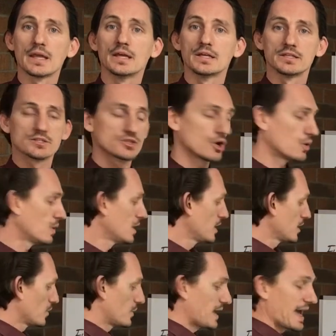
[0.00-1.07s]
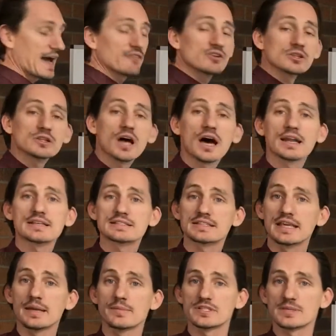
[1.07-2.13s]
So we have a lot of
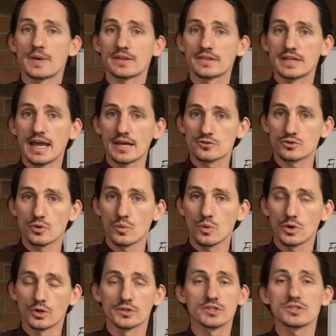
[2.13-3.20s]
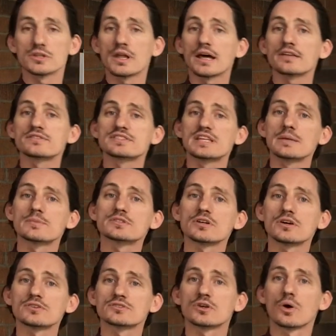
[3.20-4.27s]
schemas about the natural world. There's a lot of schemas
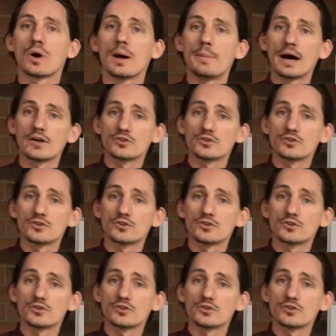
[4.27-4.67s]
also about